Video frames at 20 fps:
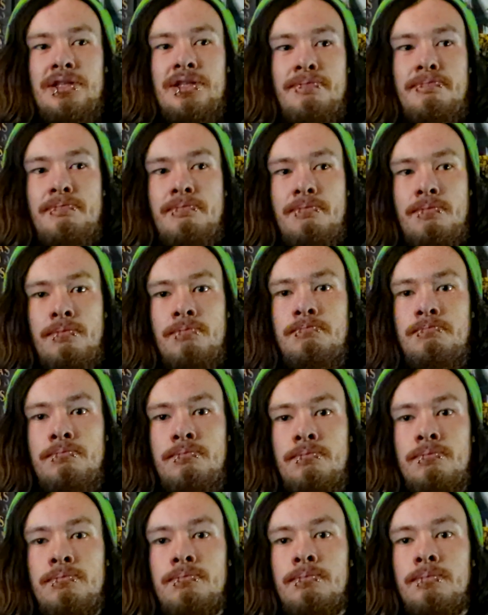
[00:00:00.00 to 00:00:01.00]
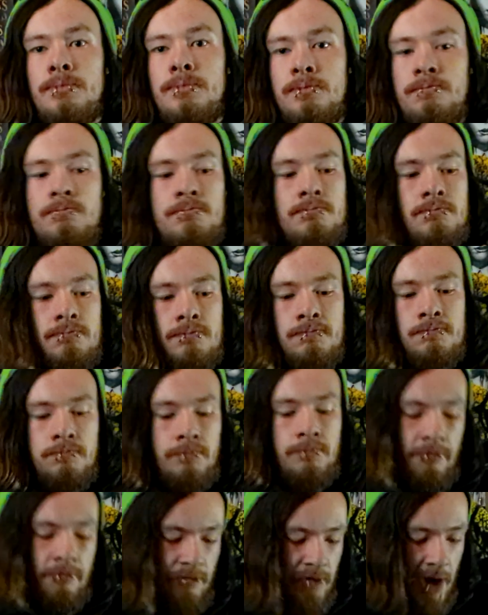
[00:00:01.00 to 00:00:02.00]
some
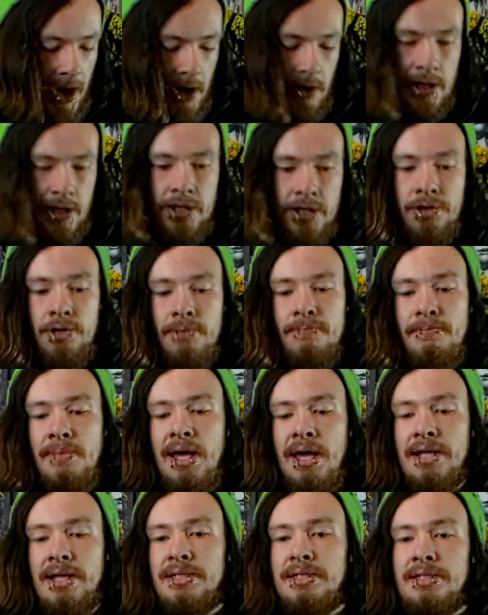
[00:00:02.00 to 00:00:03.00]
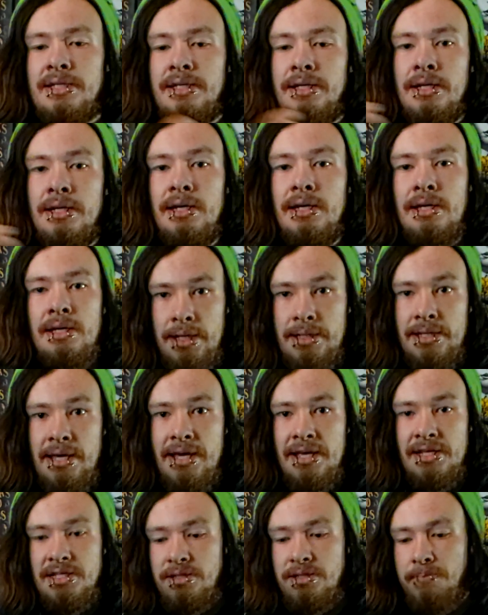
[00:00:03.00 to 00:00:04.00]
very good medicine that
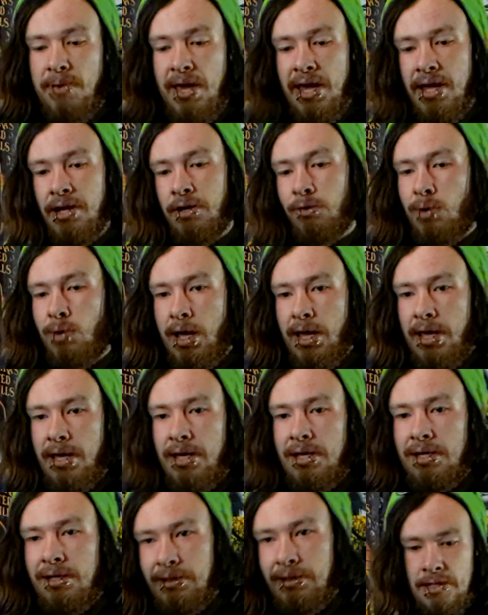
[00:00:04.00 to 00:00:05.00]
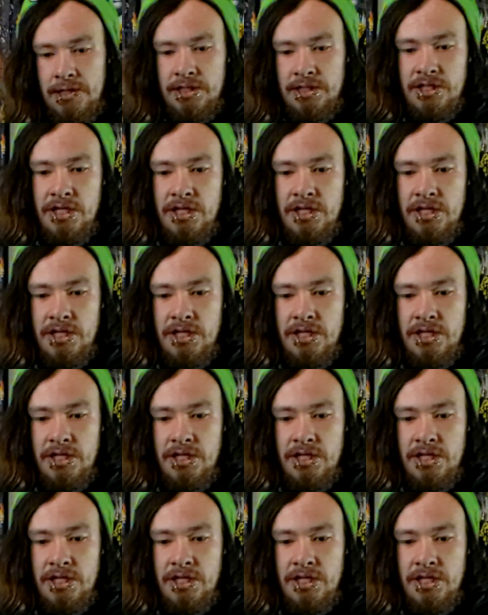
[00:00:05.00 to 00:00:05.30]
takes the pain away. And then